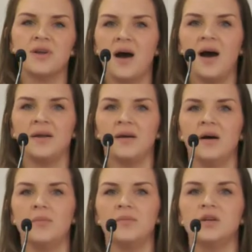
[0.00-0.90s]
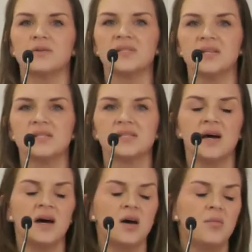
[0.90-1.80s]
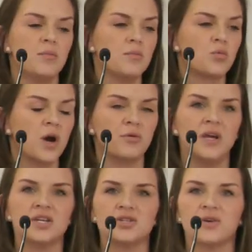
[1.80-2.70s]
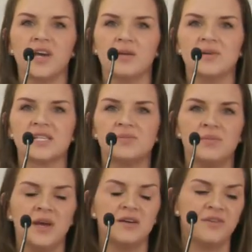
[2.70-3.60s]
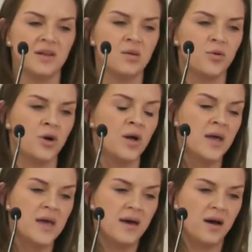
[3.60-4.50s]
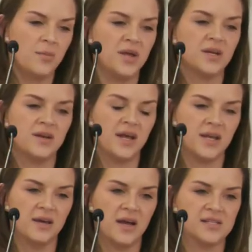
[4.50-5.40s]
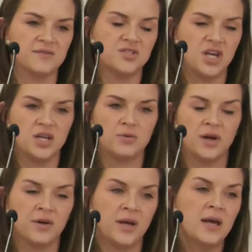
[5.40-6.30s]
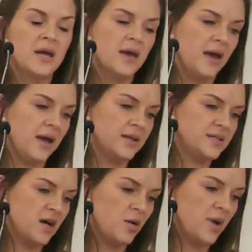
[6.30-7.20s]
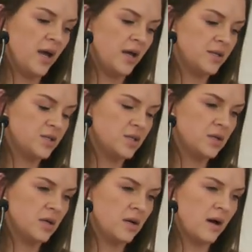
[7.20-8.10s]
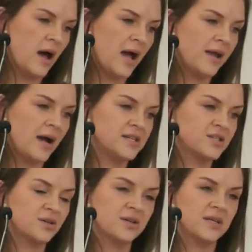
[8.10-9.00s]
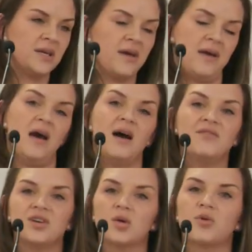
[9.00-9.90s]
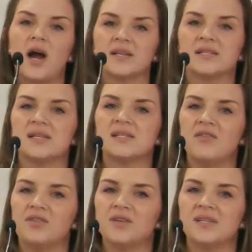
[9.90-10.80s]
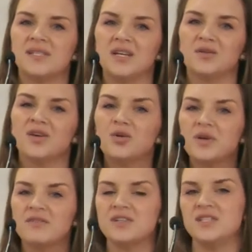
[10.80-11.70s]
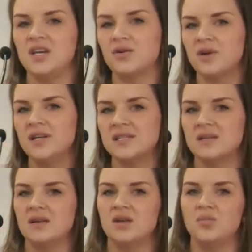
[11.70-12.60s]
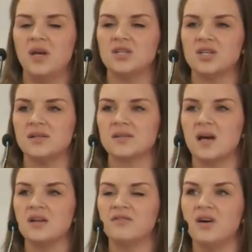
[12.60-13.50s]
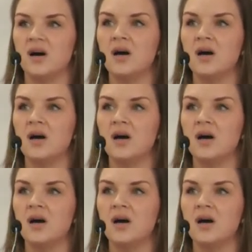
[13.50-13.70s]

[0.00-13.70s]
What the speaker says: not, you know, since recreational cannabis has been made available in Connecticut as of January? And I certainly have, and our practice has definitely seen a little bit of a decrease in patients' kind of